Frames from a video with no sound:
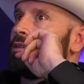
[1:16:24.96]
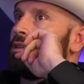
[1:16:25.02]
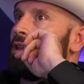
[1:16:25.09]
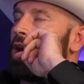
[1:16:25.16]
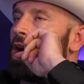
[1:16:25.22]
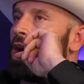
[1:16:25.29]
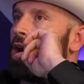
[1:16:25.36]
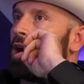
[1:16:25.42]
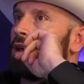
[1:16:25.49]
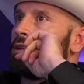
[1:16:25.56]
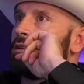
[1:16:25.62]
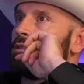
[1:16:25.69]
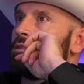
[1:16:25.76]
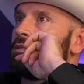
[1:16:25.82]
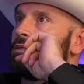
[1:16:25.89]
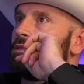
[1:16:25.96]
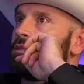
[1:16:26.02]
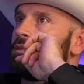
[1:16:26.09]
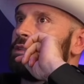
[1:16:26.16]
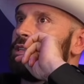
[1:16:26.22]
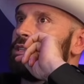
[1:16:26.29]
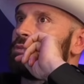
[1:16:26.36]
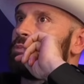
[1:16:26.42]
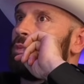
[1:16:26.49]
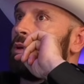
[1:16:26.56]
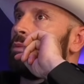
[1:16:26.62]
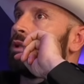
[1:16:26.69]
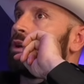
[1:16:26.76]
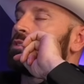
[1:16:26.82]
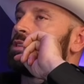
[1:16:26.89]
nah, these
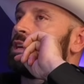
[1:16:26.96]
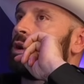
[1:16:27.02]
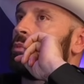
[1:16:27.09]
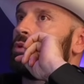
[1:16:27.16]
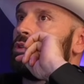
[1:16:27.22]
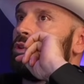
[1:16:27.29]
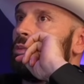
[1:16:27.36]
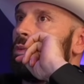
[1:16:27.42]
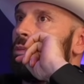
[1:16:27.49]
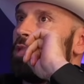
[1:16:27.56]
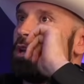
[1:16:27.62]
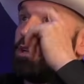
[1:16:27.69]
people are terrible human